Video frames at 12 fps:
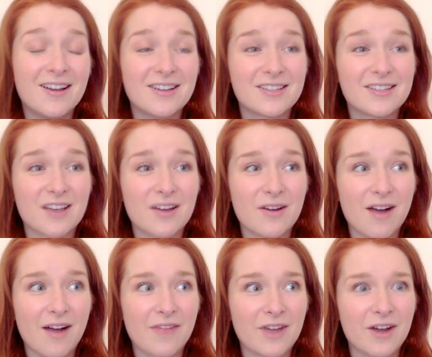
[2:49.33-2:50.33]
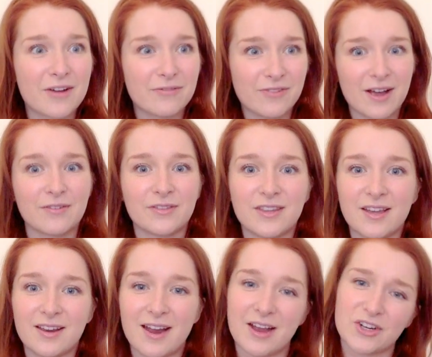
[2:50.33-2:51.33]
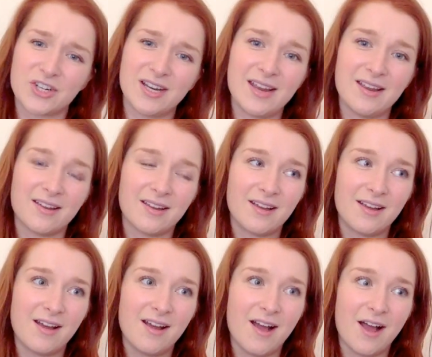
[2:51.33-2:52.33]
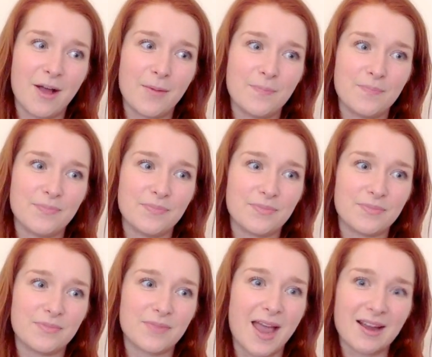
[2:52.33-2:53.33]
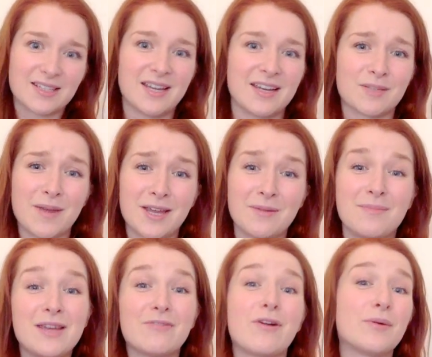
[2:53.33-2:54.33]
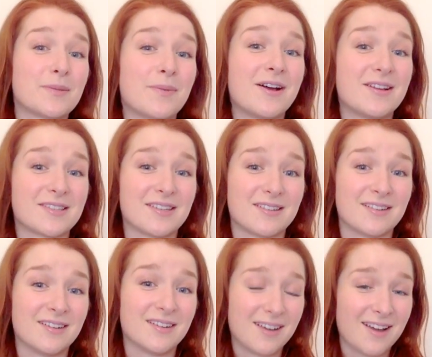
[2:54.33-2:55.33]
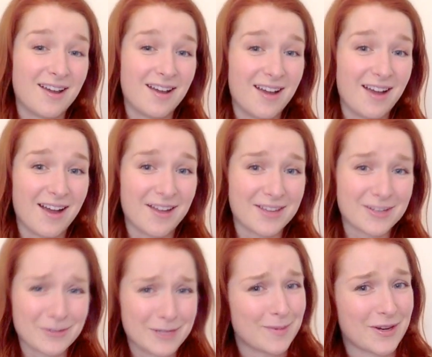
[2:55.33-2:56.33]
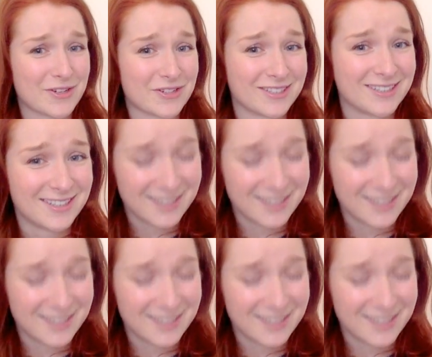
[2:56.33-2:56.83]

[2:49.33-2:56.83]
So I've kind of found that actually acting is making me grow as a person, and that's really special.